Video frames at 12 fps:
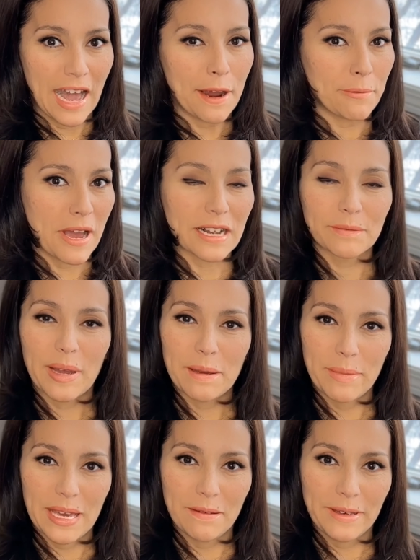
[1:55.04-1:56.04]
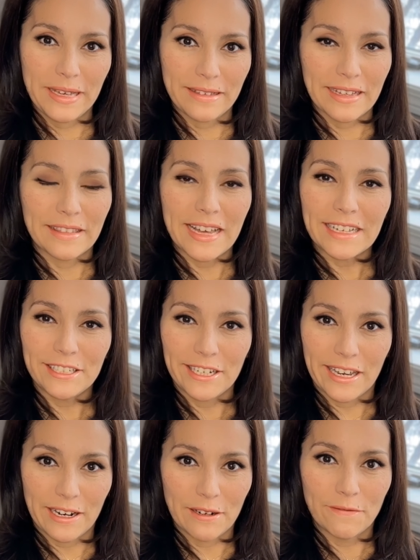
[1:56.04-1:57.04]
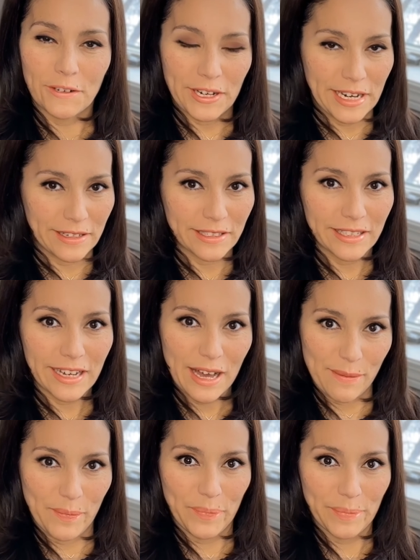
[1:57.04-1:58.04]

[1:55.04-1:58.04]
I rocked my babies in that chair for years to come,